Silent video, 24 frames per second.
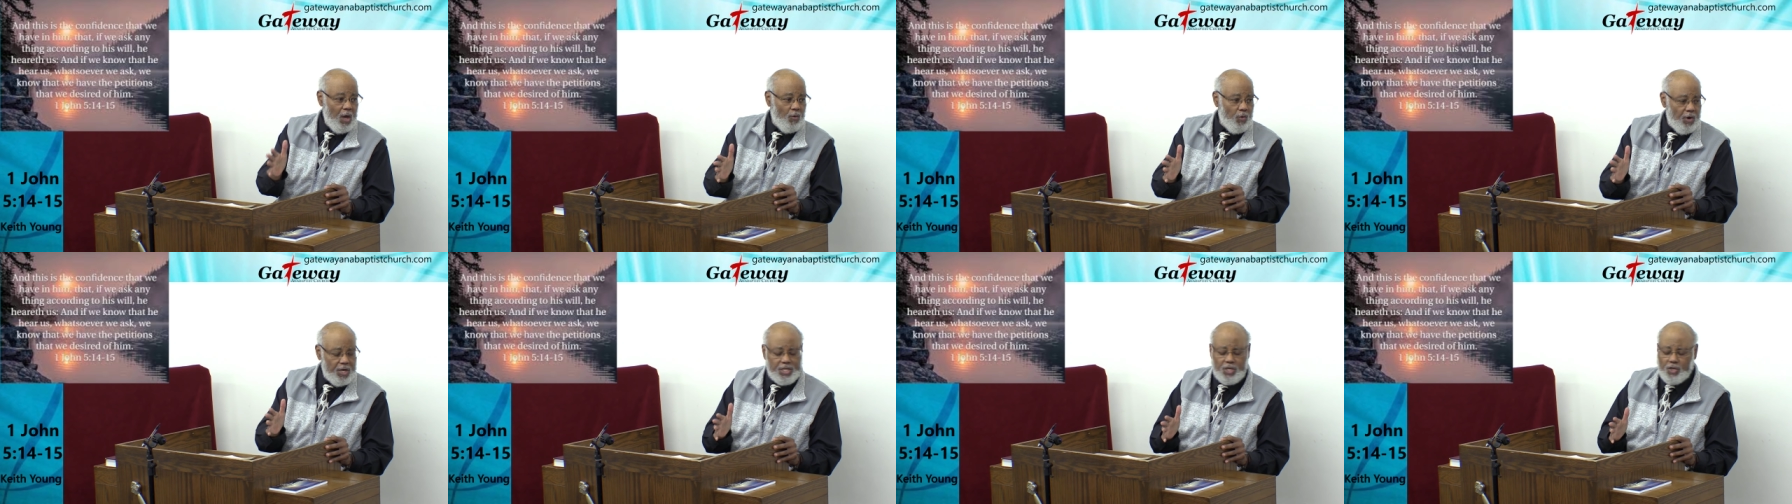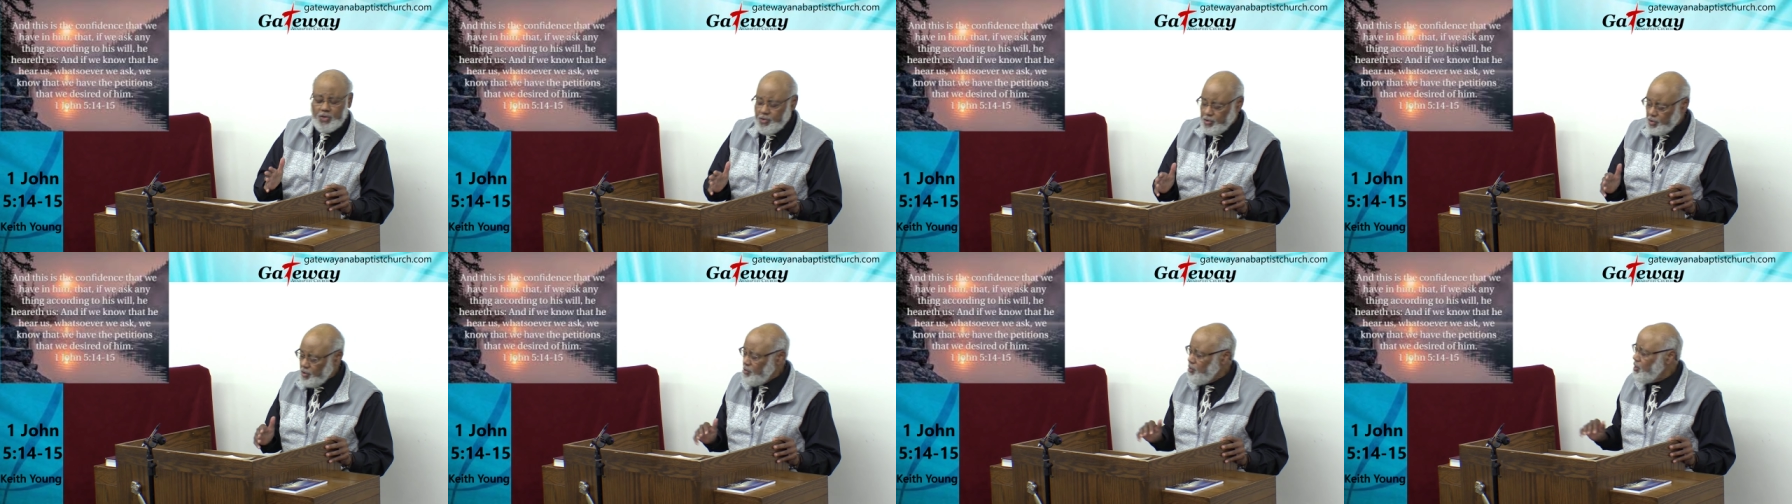with the
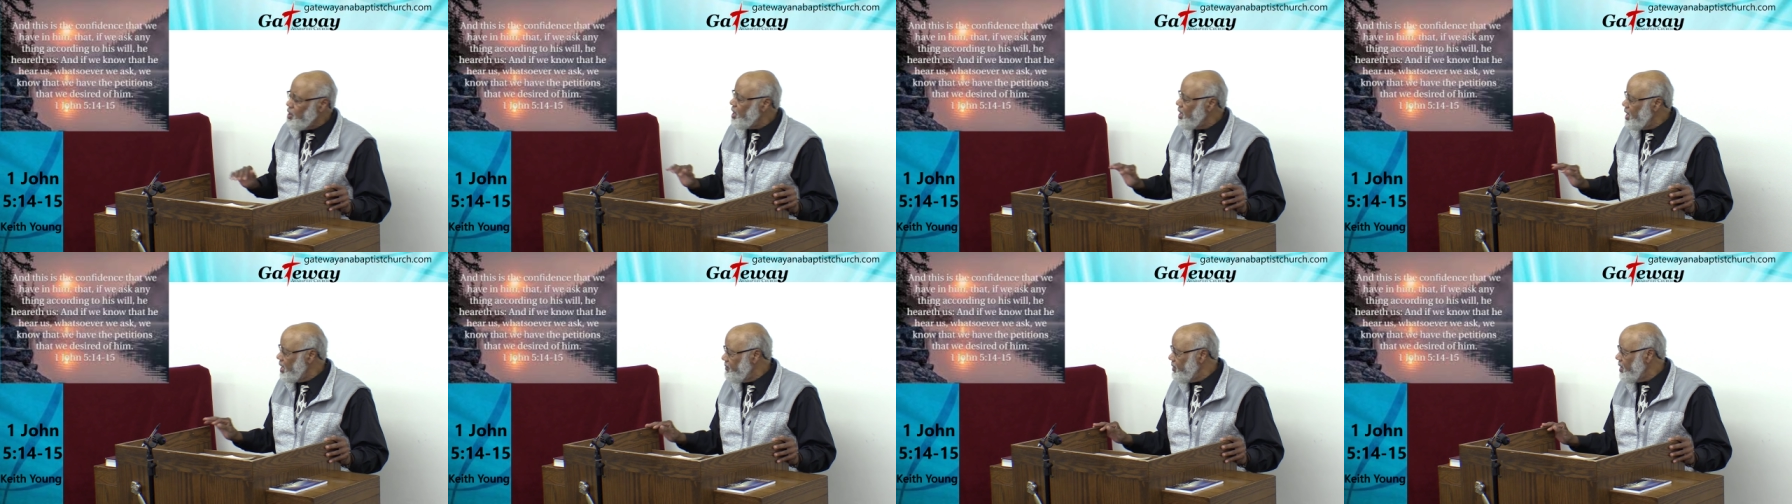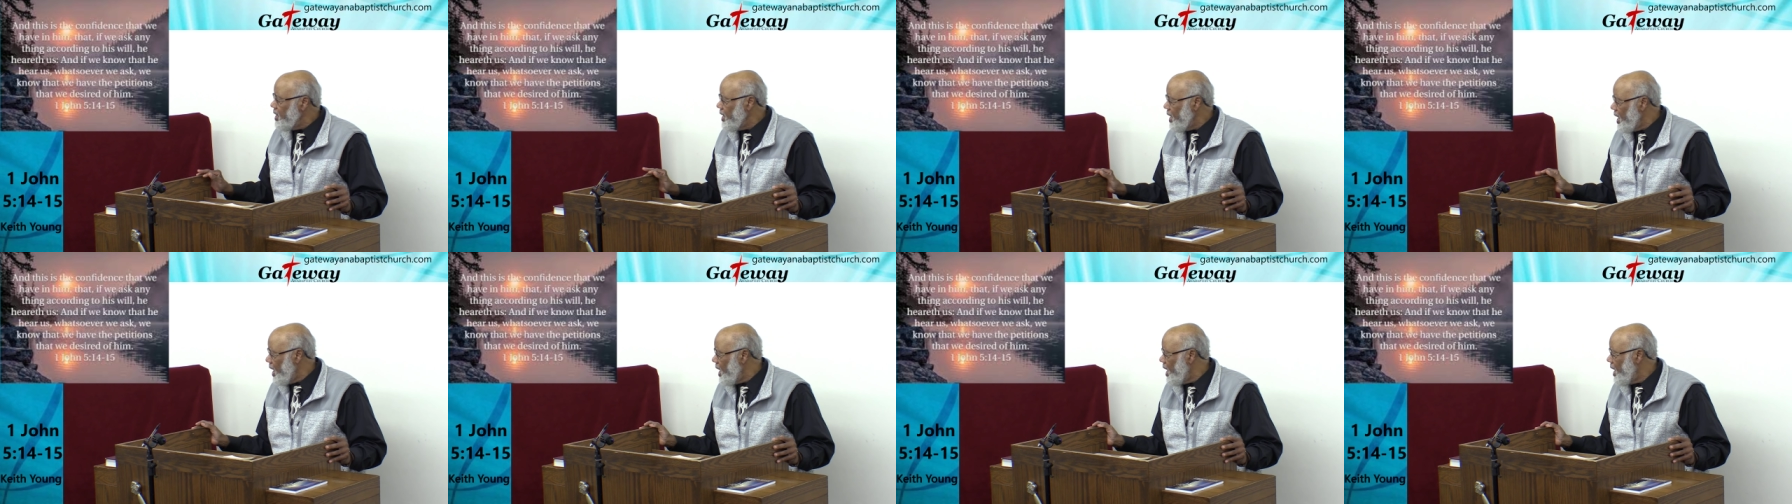true and
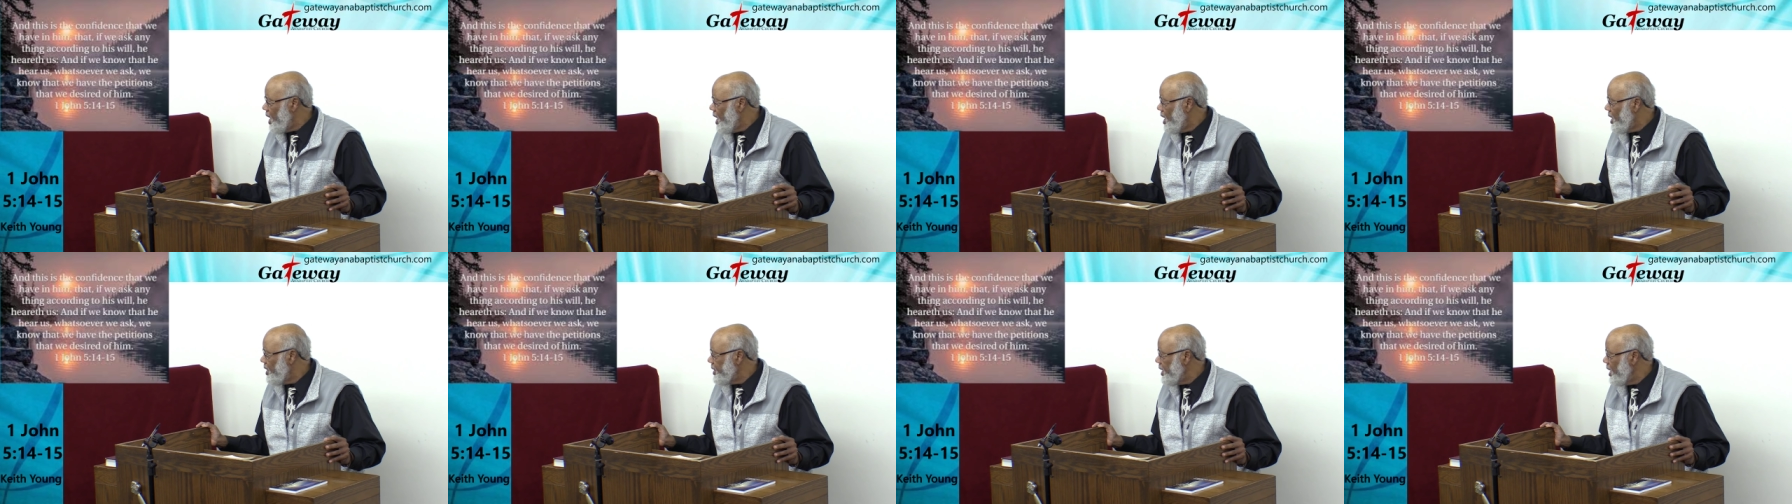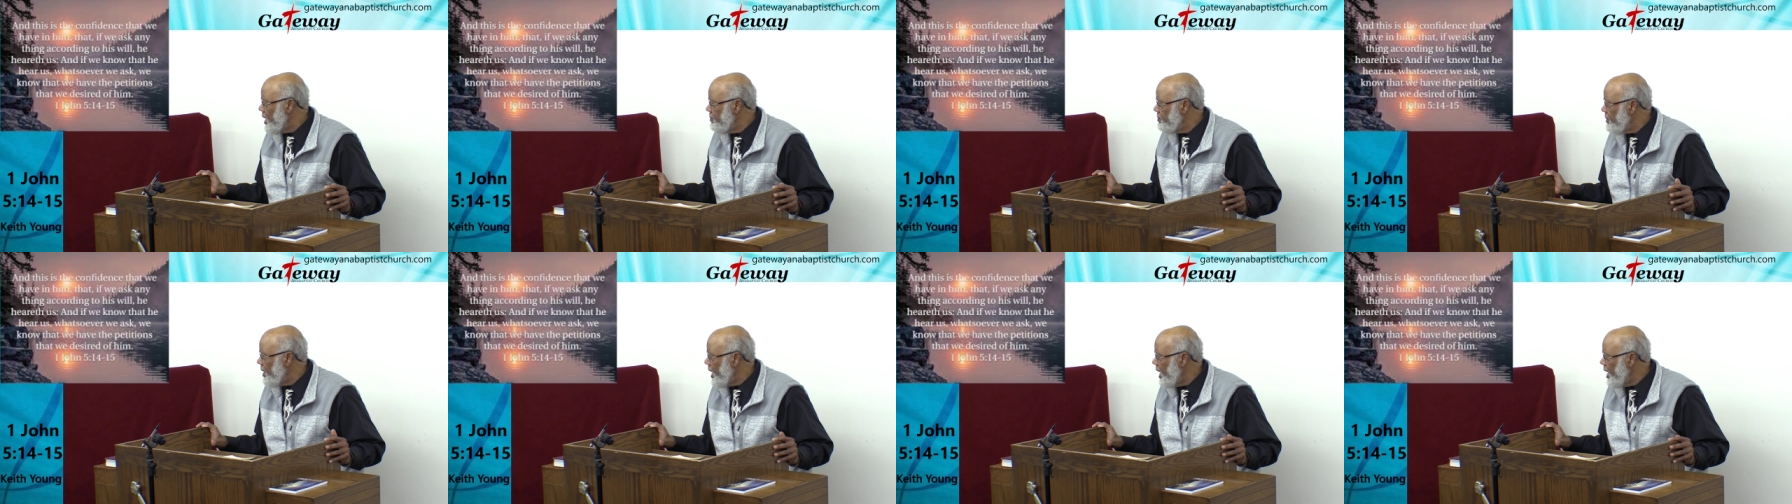living God.
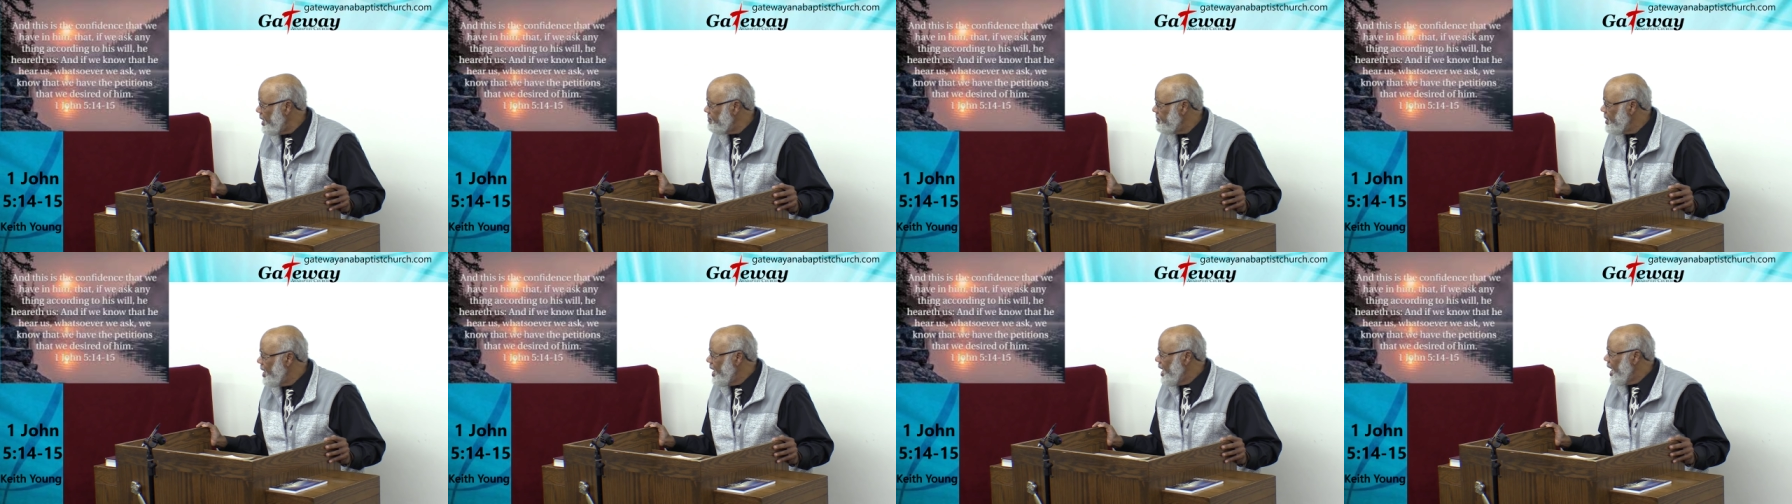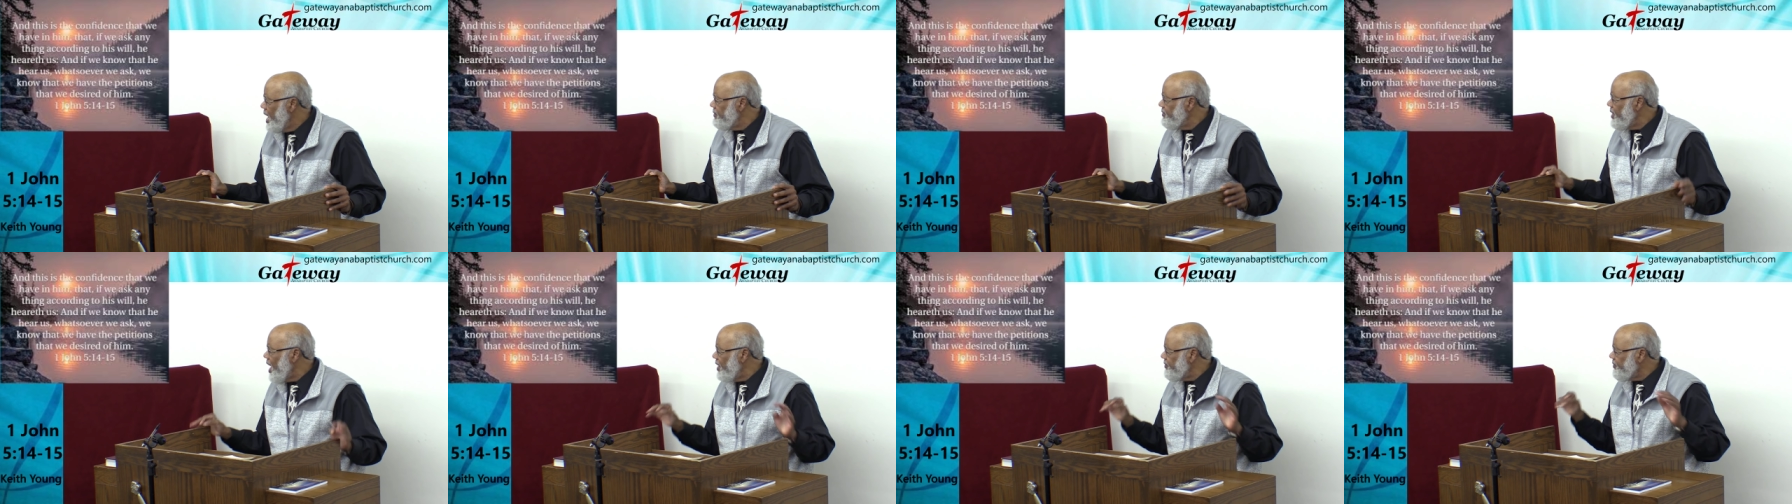Amen.
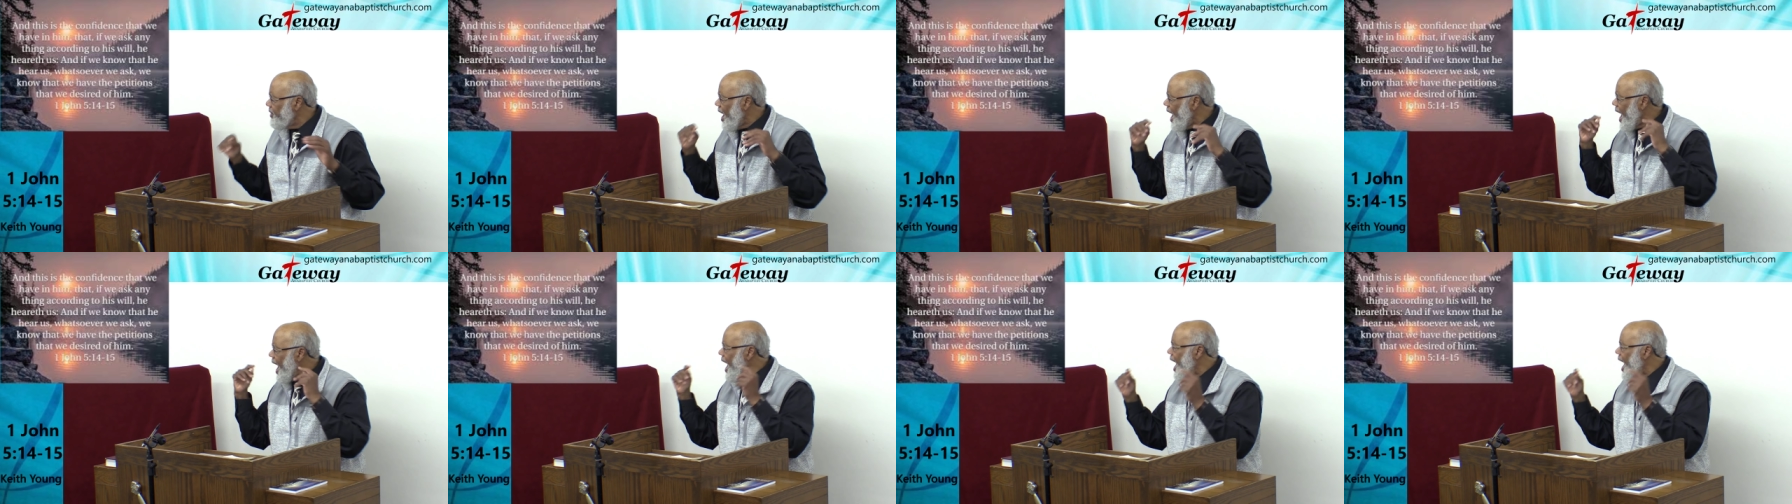Yeah. And that the